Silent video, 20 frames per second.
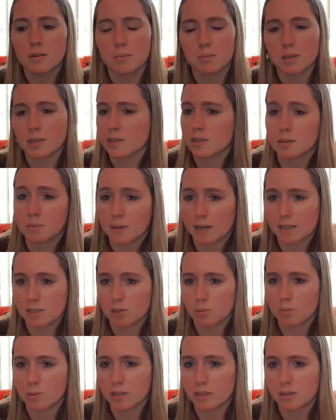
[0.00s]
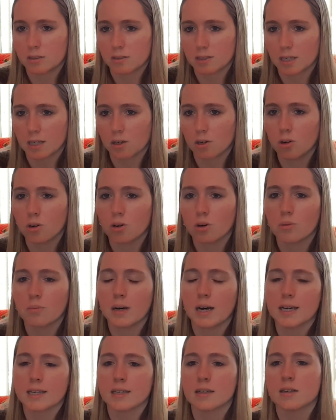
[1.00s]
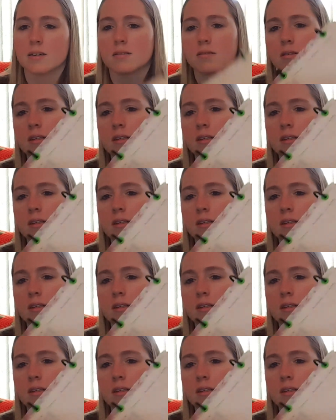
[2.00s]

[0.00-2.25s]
because the Passion Planner is at home, I can at